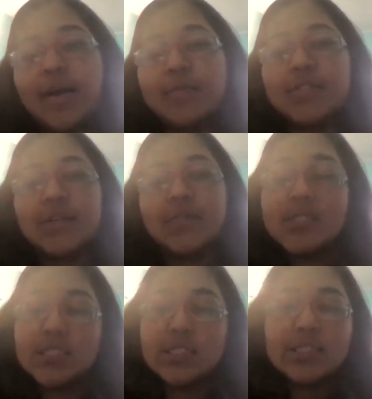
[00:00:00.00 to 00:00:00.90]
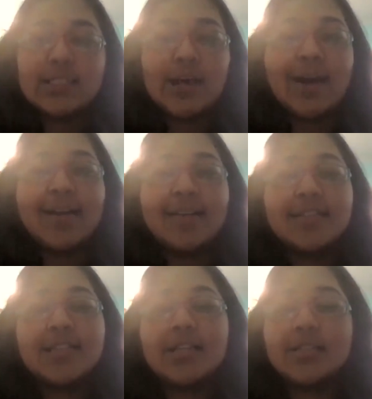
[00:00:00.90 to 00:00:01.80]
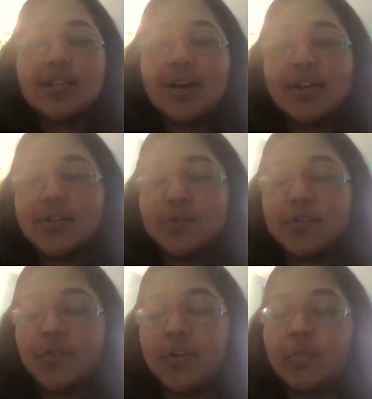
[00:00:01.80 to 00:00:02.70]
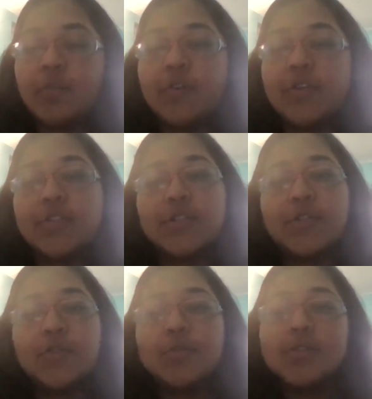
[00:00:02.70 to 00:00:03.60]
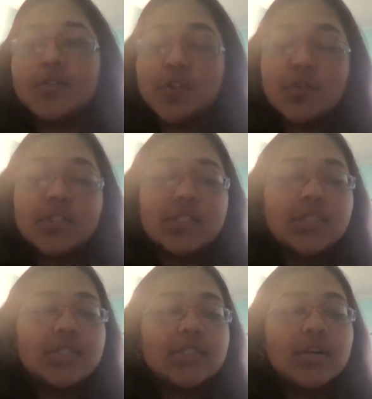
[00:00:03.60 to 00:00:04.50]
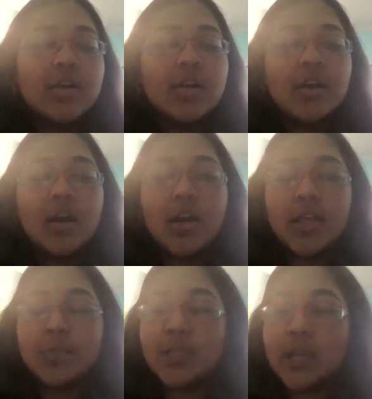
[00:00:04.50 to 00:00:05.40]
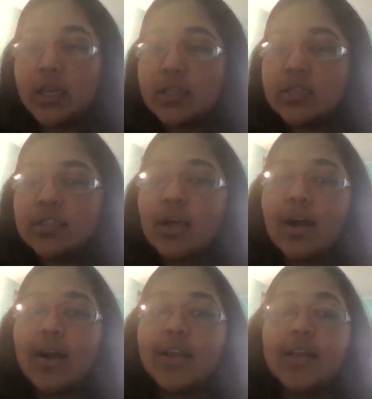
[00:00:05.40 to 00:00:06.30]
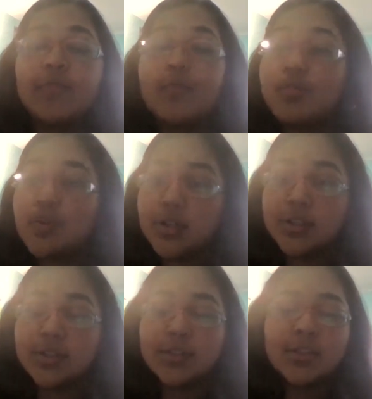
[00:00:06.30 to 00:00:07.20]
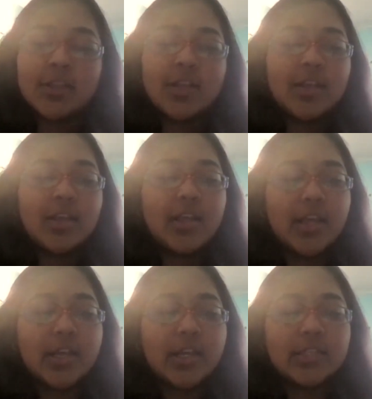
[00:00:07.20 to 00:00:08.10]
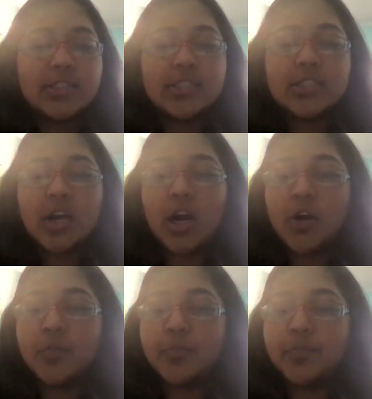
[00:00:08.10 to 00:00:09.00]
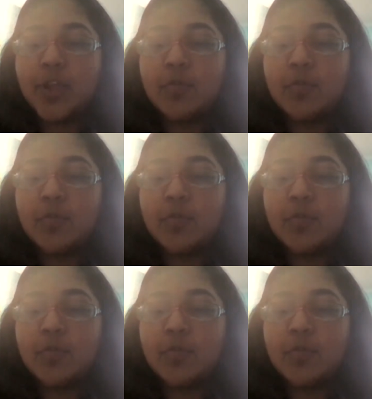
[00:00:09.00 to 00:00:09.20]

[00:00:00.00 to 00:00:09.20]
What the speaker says: I'm 17. I attend the High School of Health Professions and Human Services in Manhattan. I am from Brooklyn, and I'm